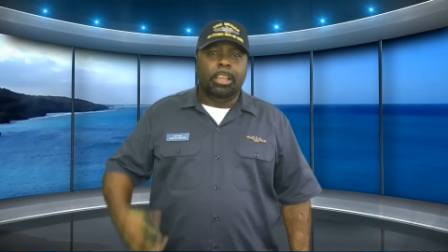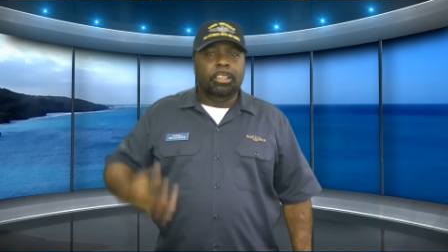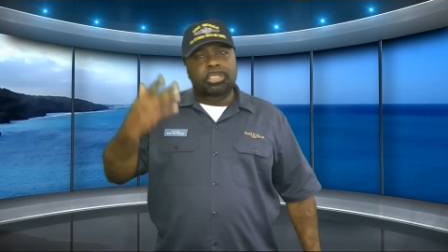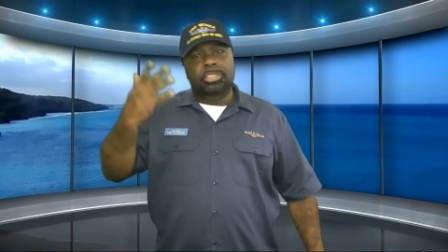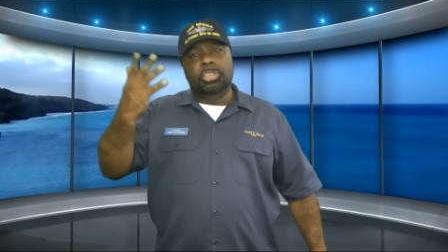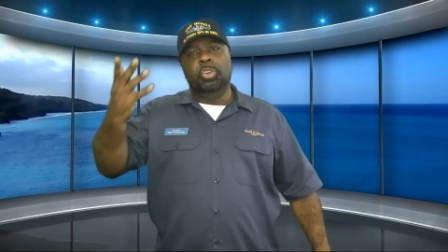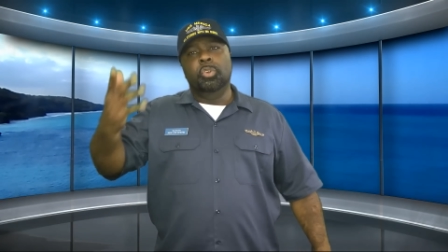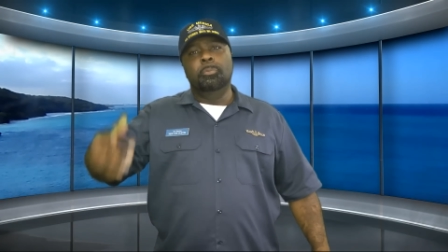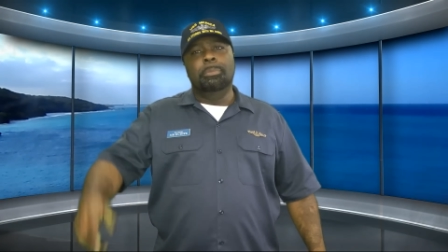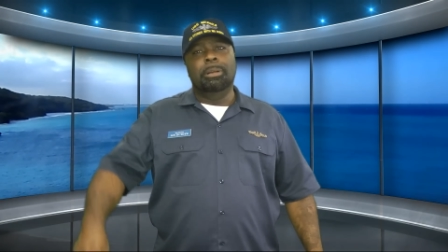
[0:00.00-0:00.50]

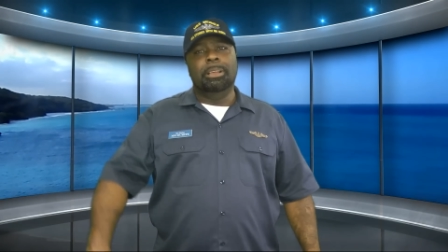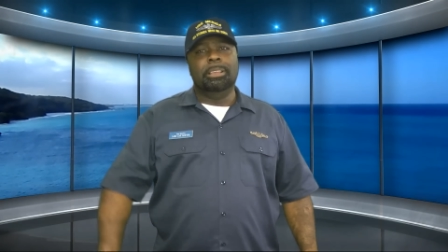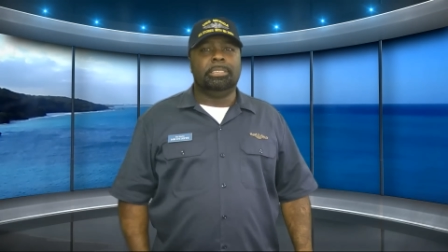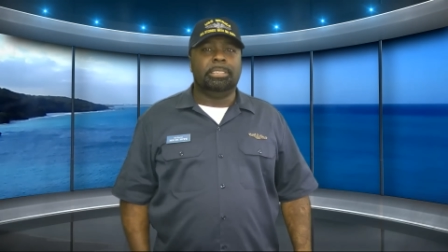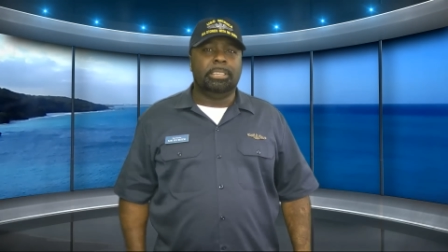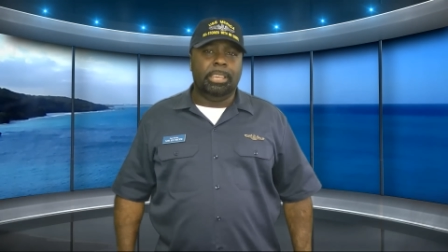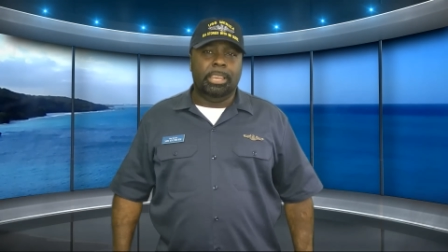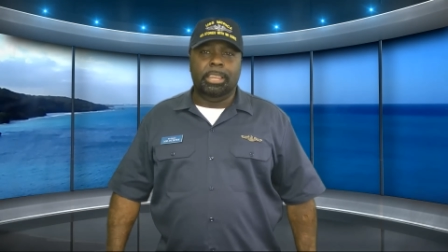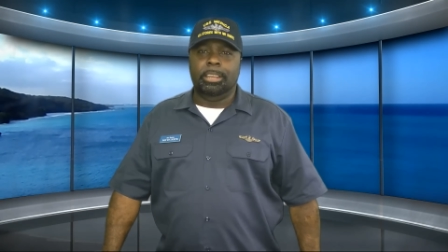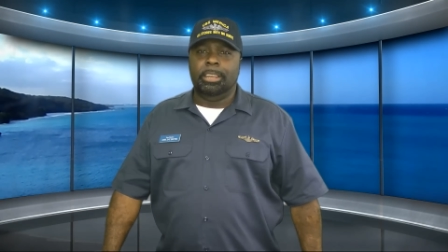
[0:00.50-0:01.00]
two months
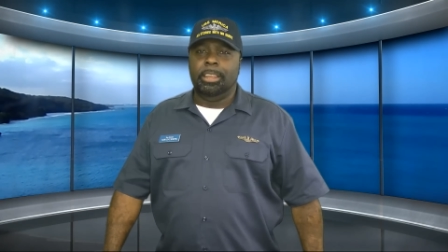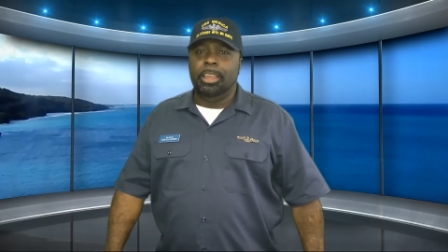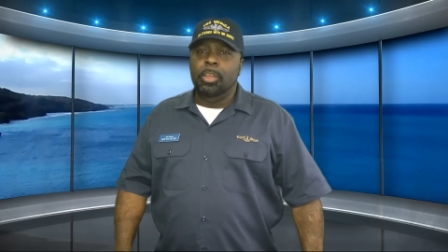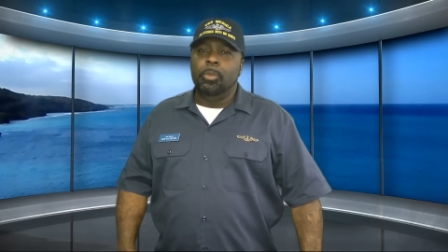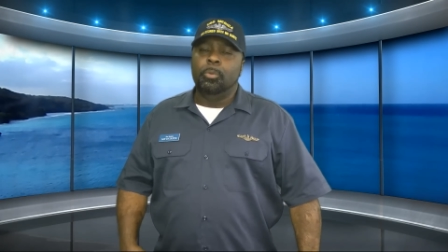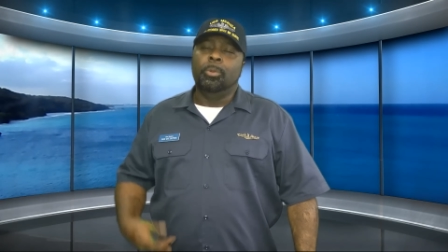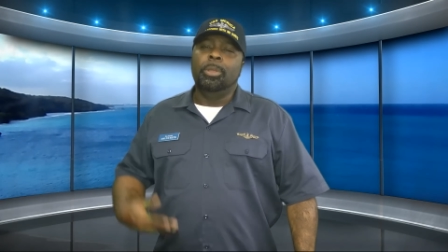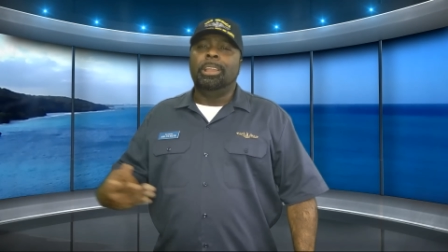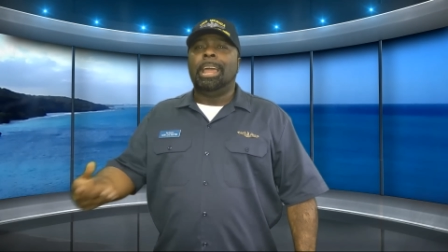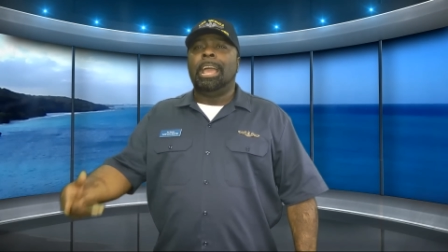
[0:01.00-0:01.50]
in,
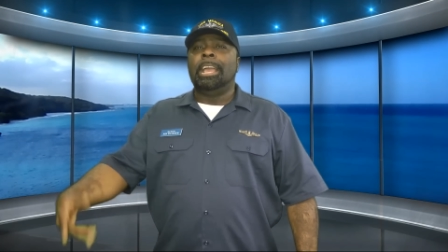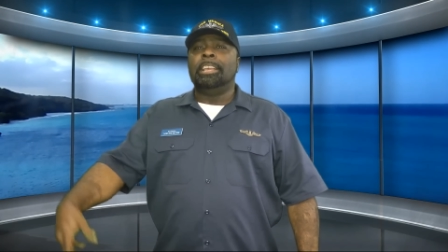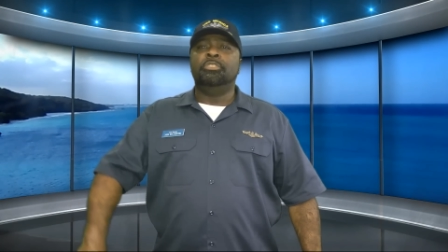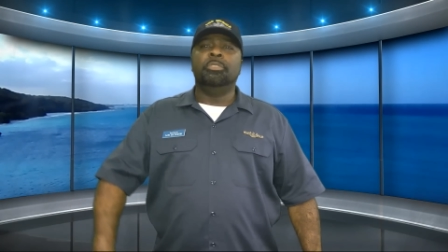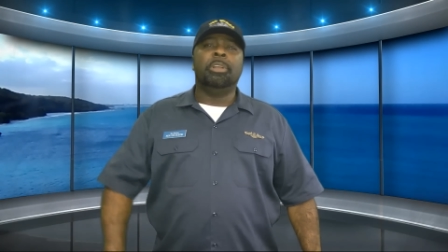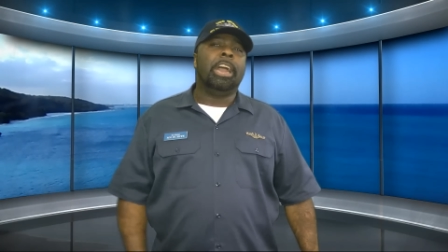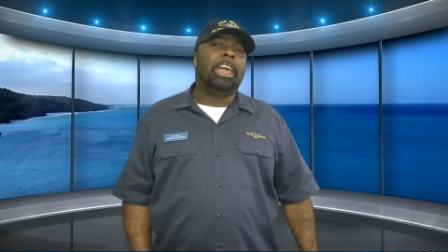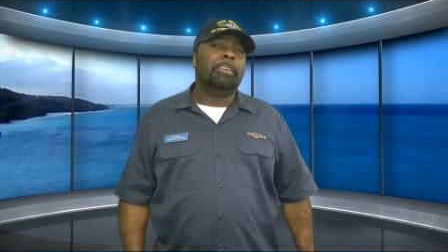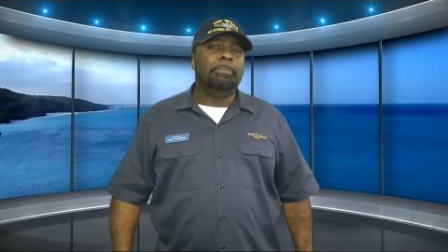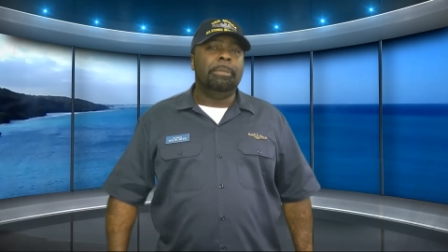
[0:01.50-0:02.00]
realize you
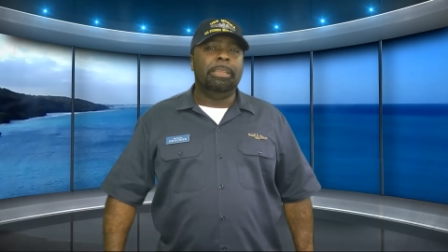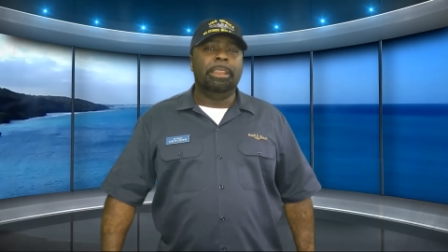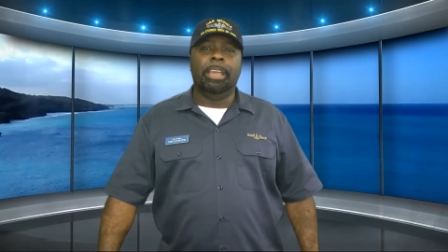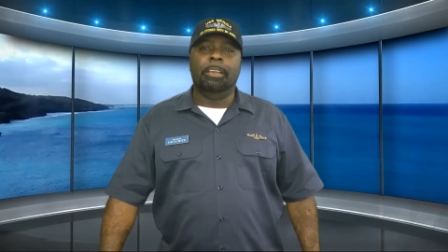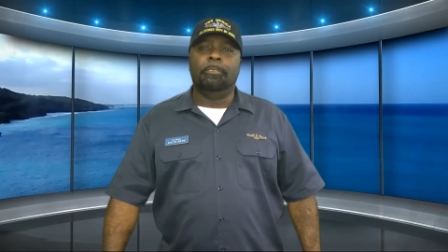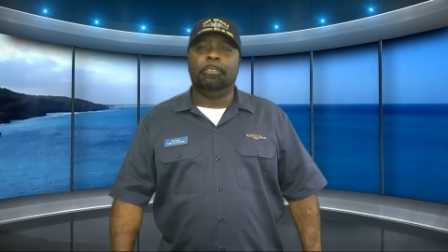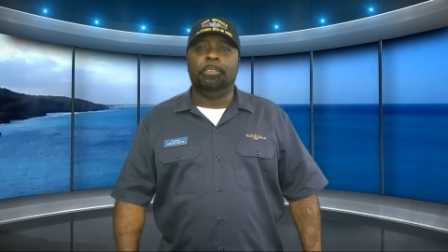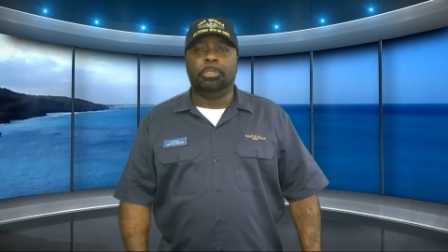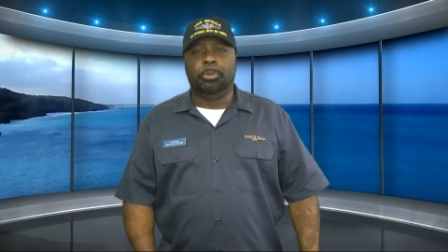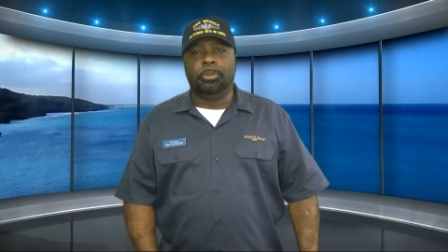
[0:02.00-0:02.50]
got to be there
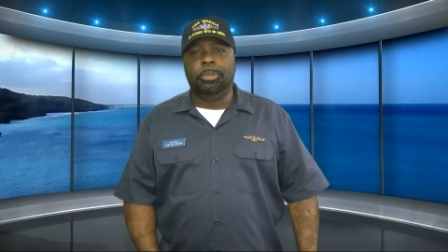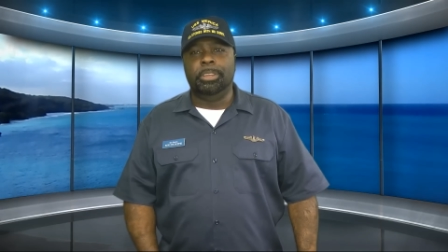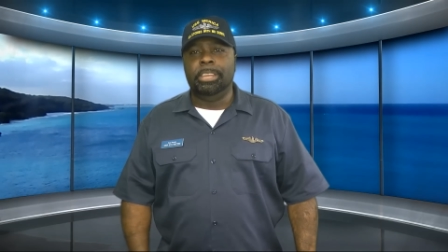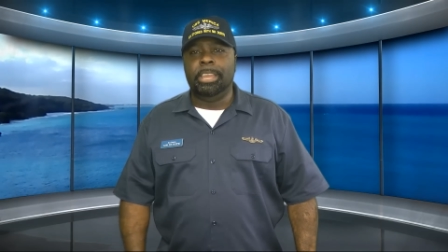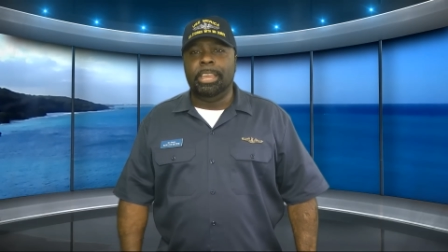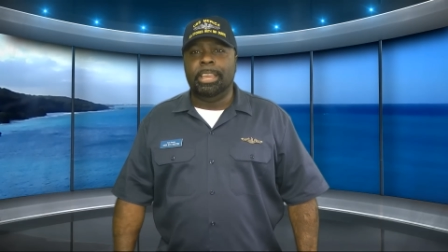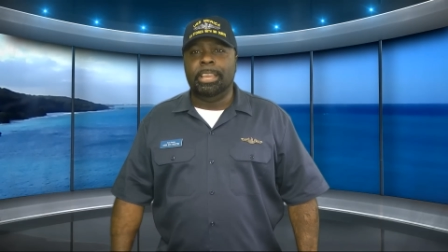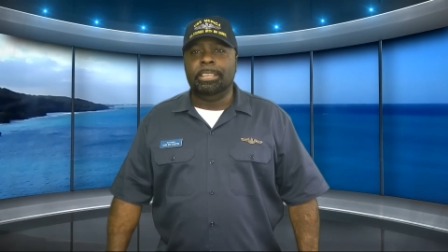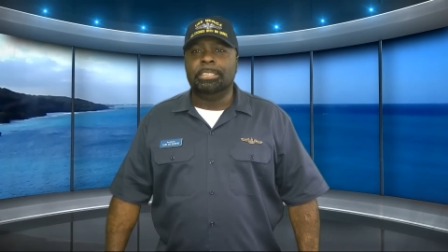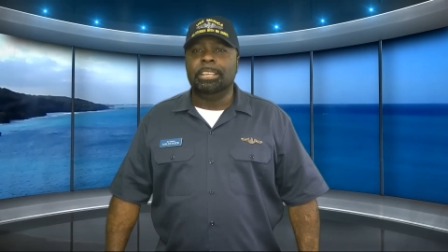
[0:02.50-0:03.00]
for three
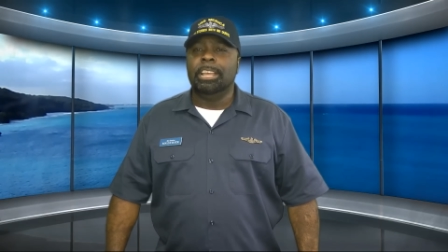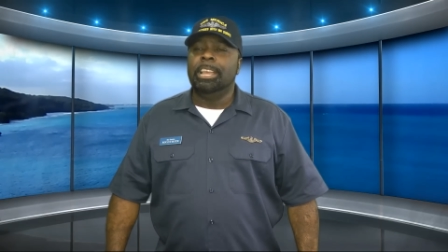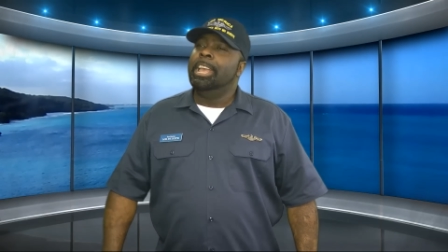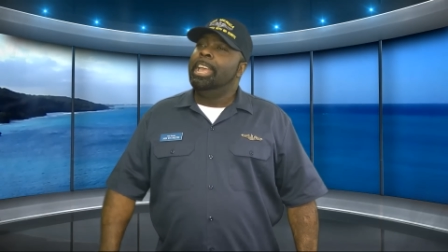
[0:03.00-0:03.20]
years,